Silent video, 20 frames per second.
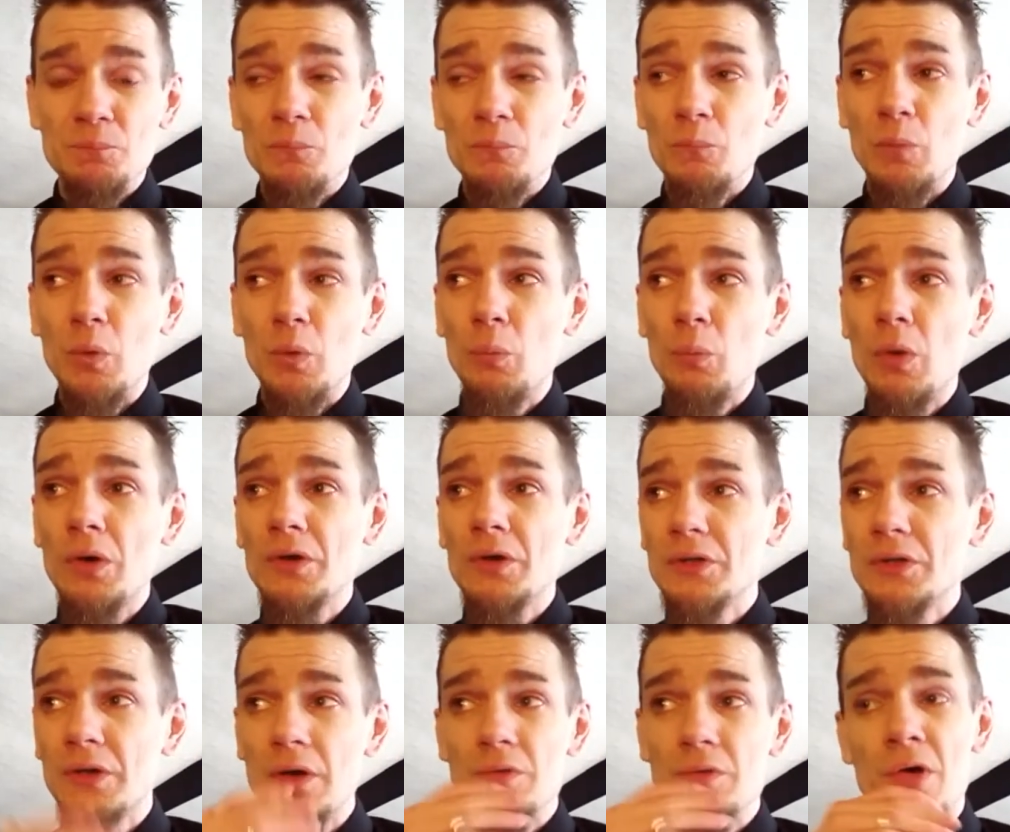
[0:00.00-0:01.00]
Well, what
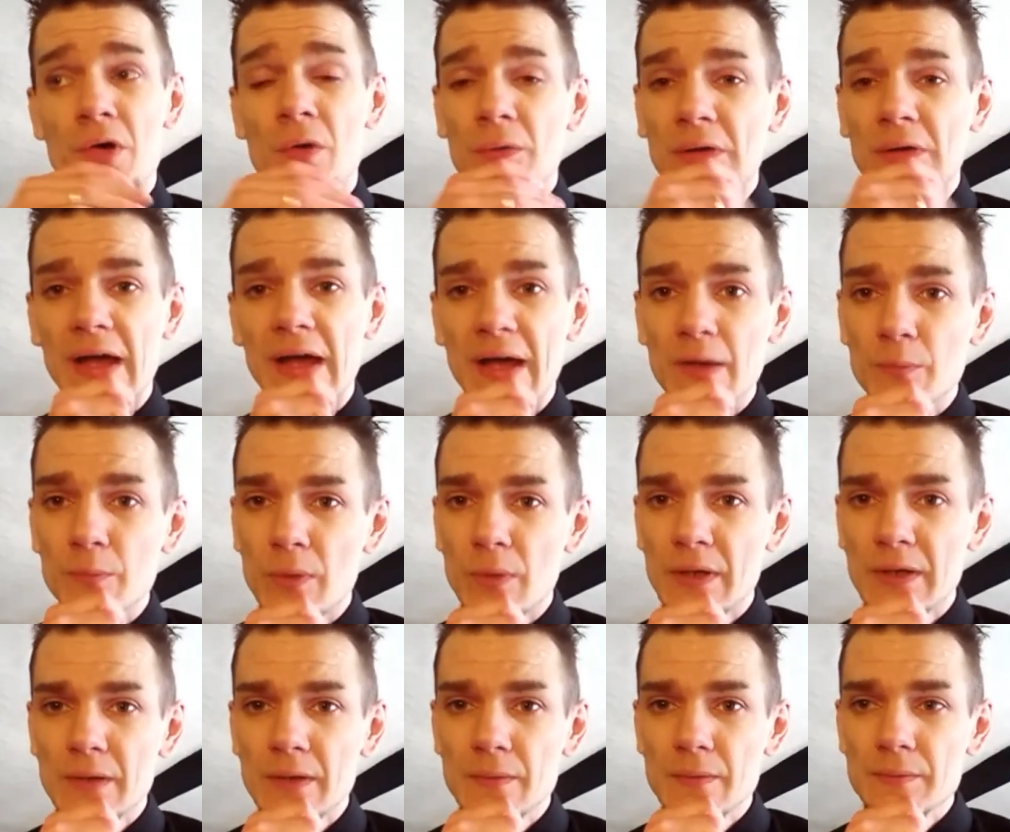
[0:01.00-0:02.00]
could go wrong there?
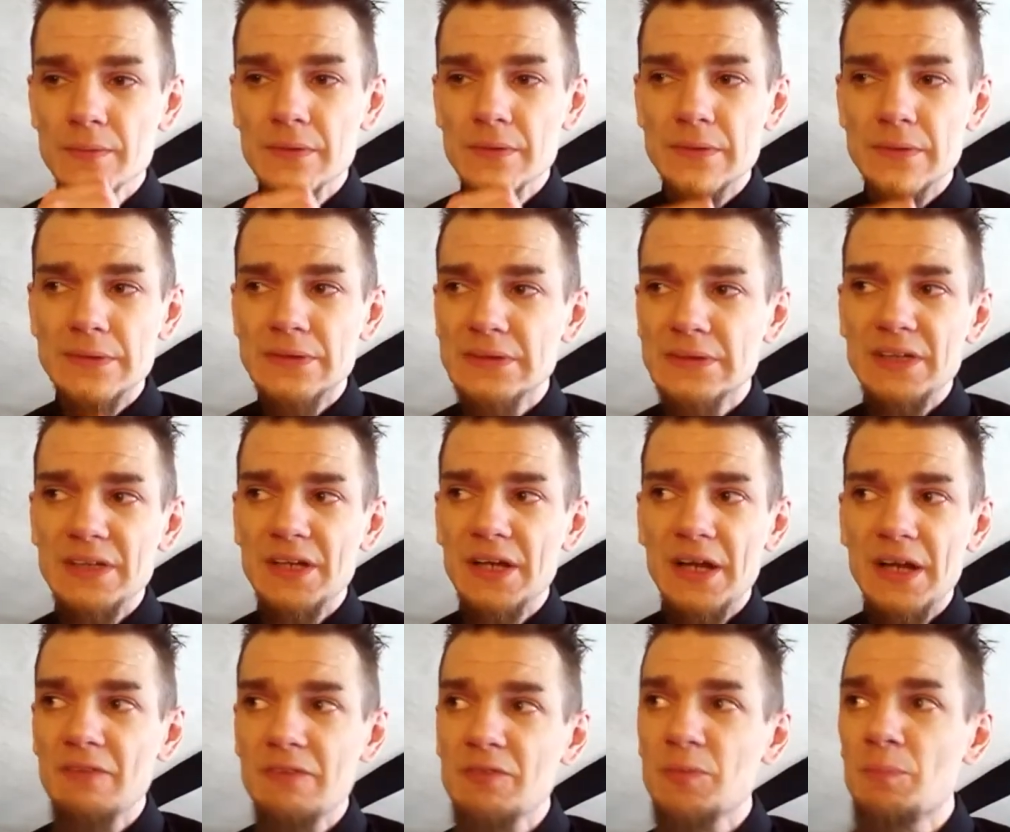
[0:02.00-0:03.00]
Well, you
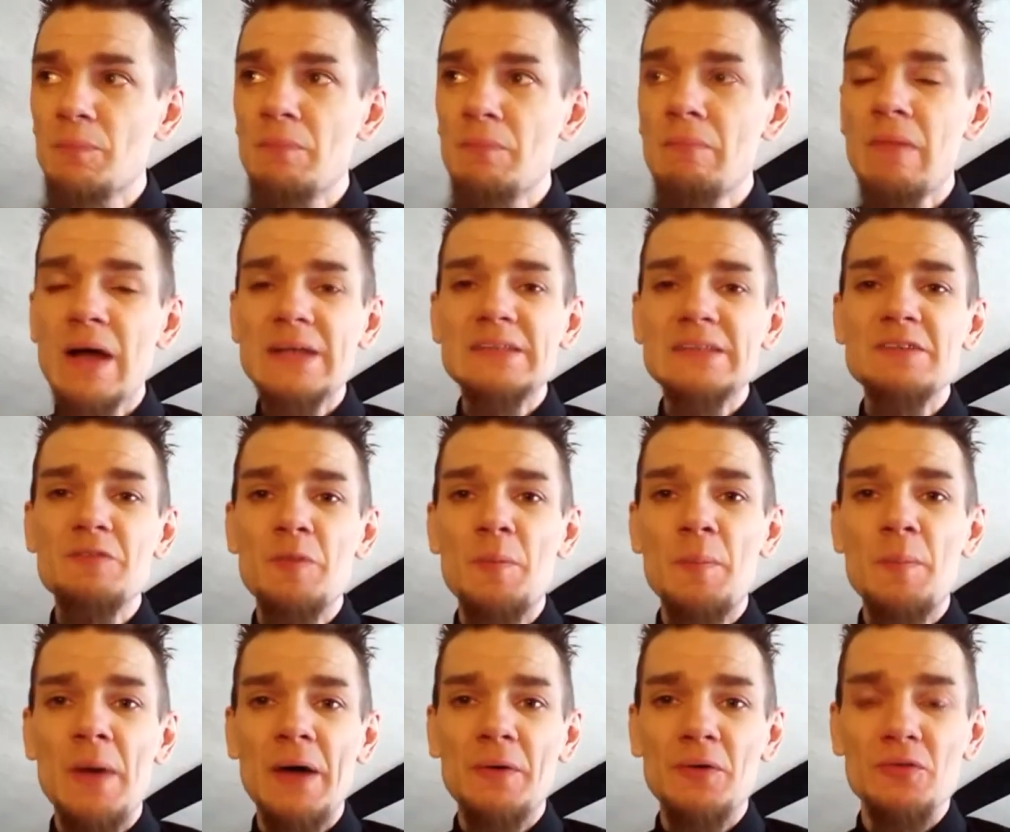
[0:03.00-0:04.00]
can have a massive
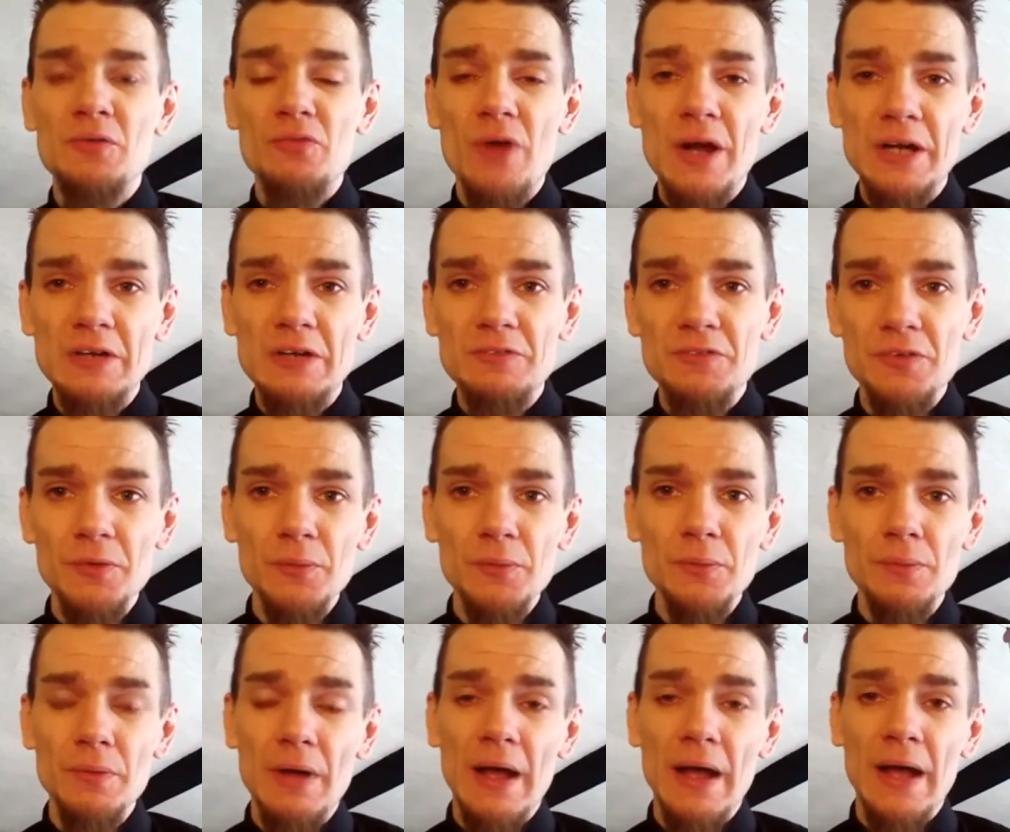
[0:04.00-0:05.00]
amount of
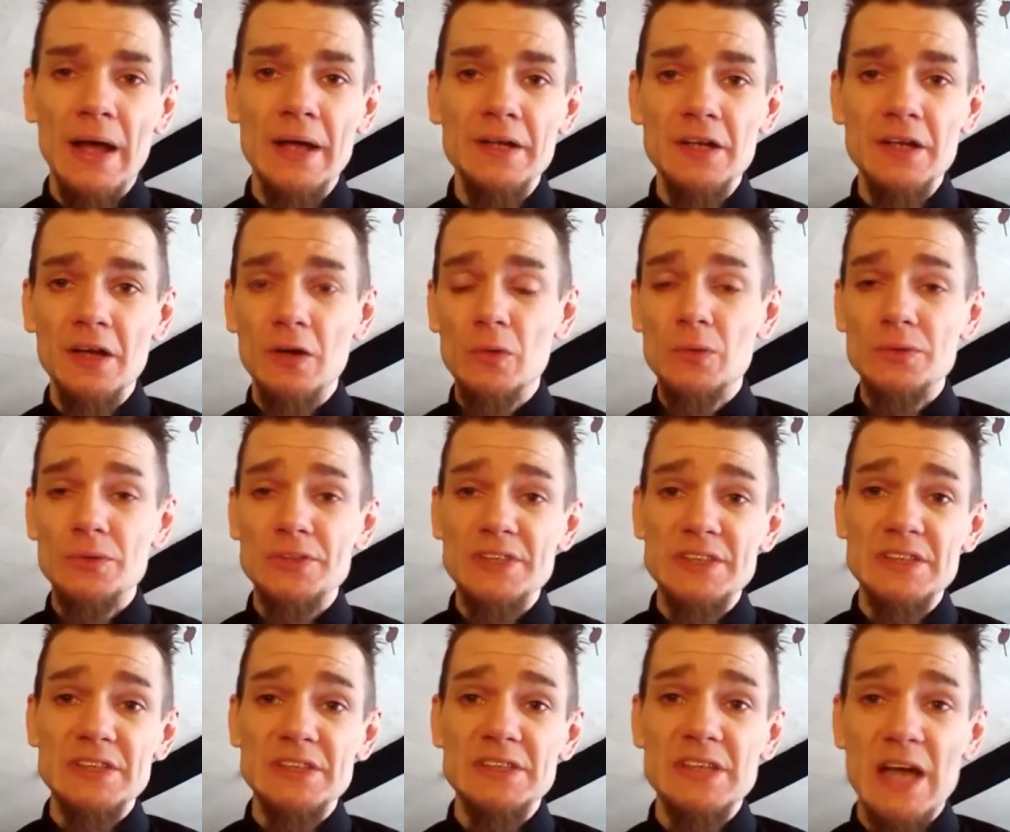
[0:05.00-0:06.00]
rainfall and it
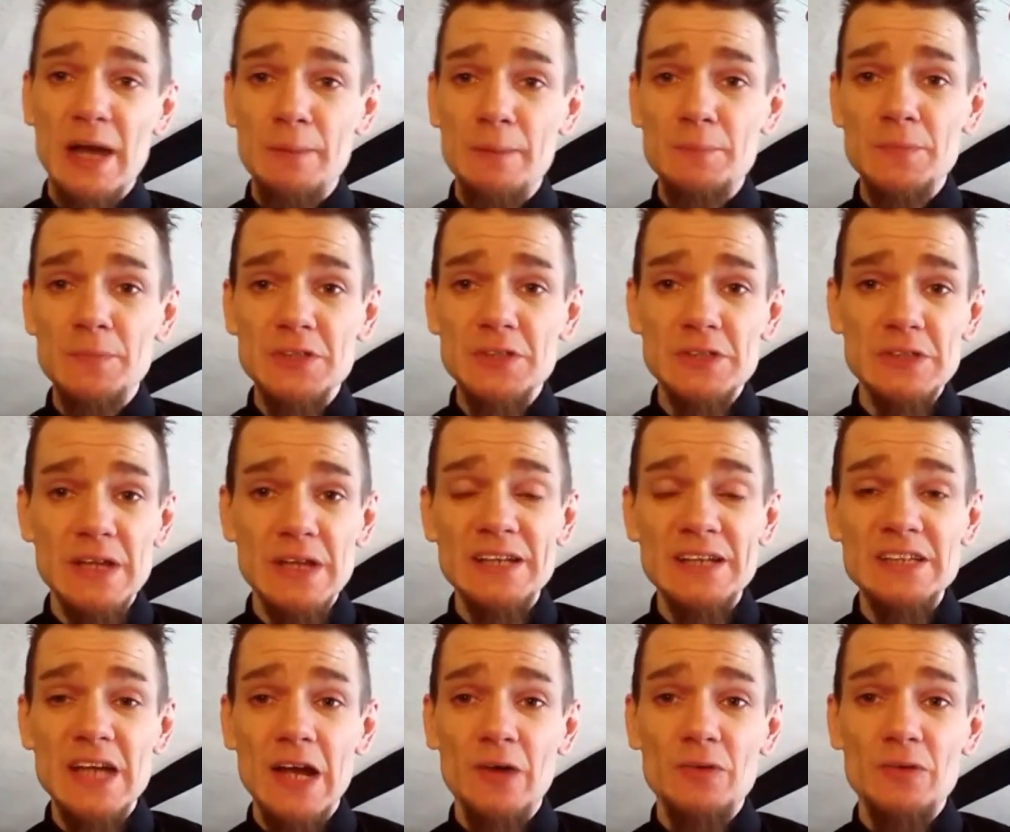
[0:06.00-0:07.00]
causes the dam's
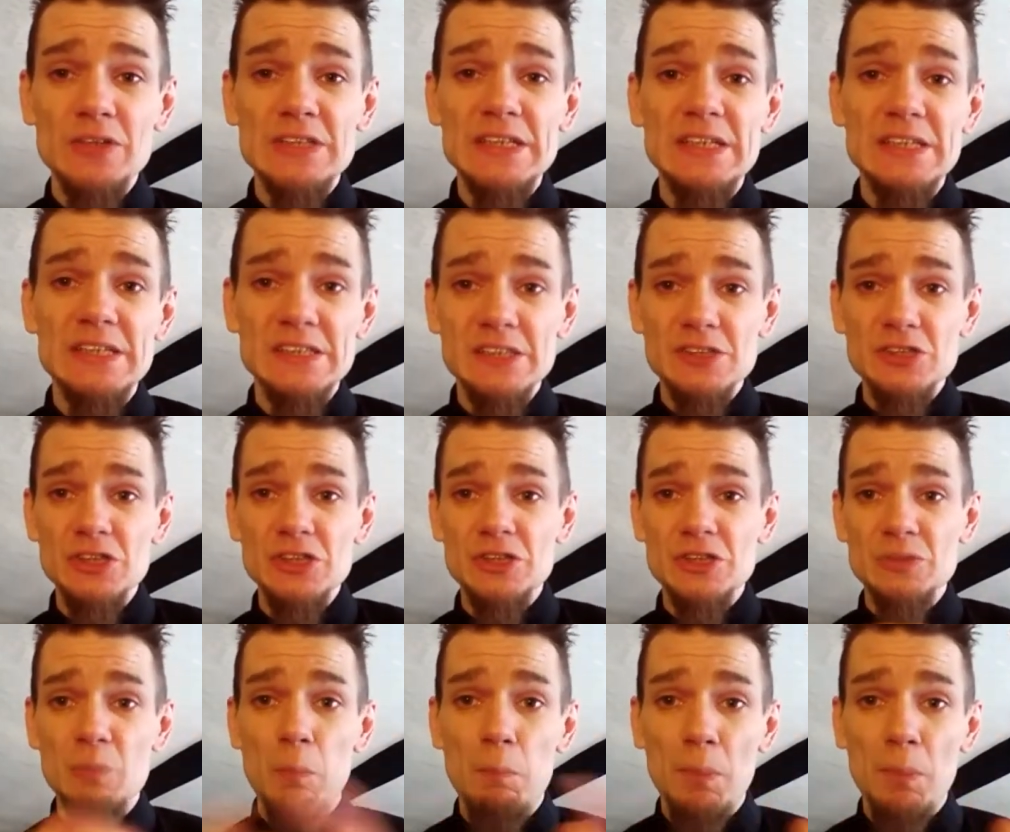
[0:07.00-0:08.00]
integrity to
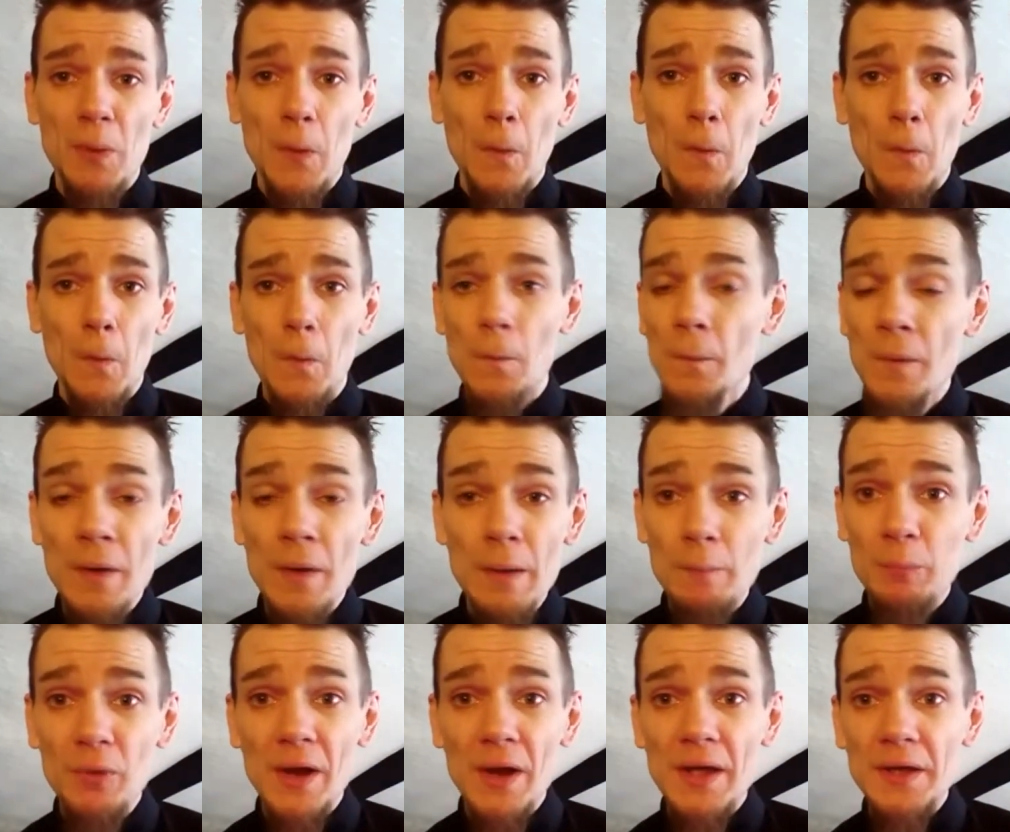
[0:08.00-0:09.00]
just
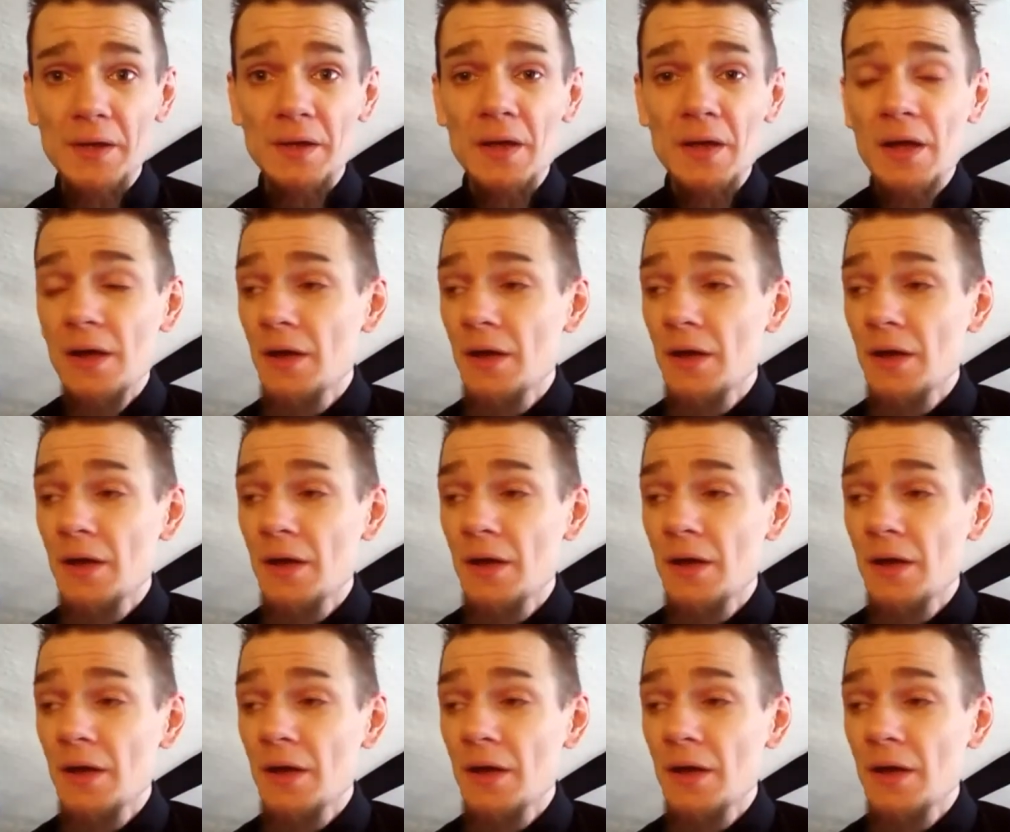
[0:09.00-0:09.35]
break.